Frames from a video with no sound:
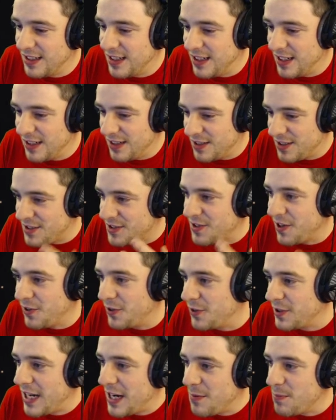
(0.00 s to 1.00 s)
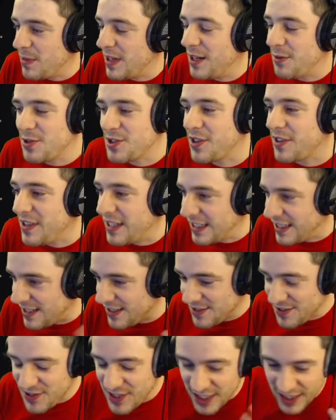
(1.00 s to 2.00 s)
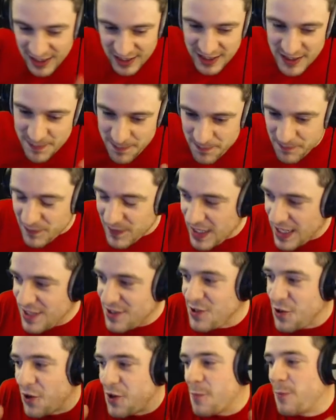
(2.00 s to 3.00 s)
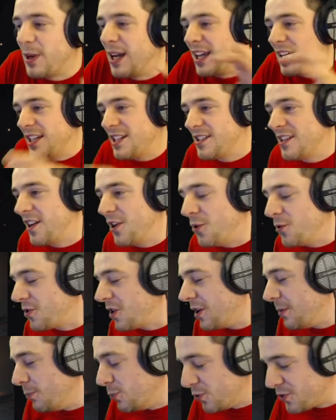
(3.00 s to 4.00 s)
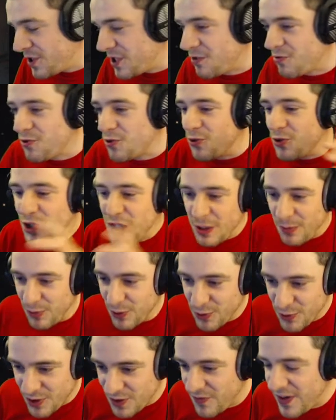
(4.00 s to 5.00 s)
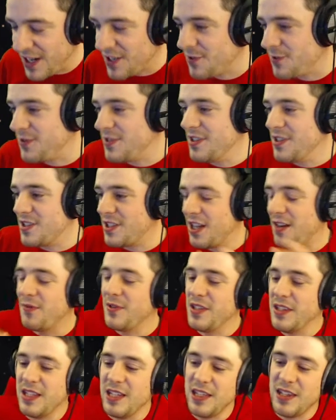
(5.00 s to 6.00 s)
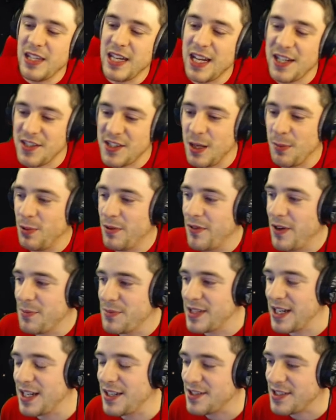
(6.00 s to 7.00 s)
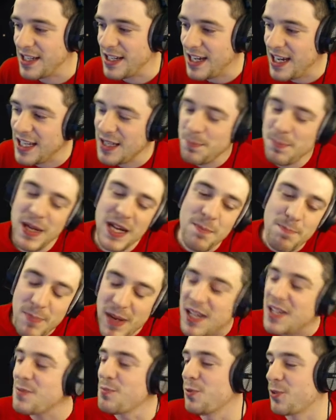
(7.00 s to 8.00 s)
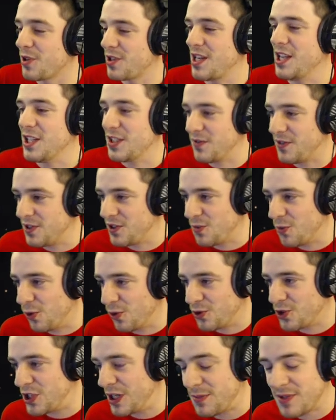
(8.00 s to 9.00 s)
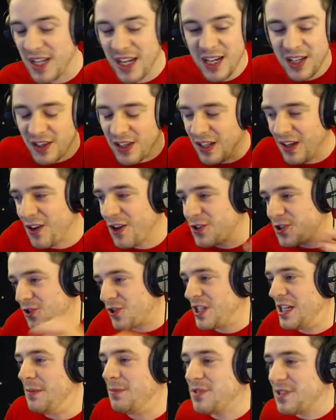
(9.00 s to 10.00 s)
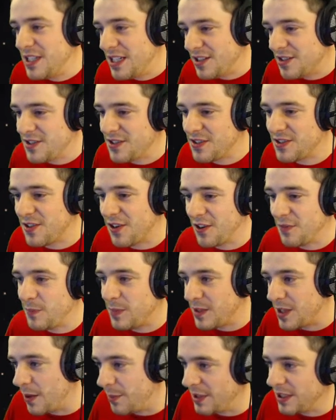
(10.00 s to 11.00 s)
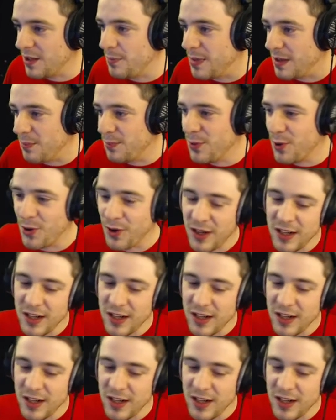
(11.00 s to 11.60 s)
style gameplay, which I think is going to play into that whole kind of multi-crew ship launch vessels and stuff in the next couple of updates. And it makes more sense for the smaller ships. The larger ships needs to start becoming a bit more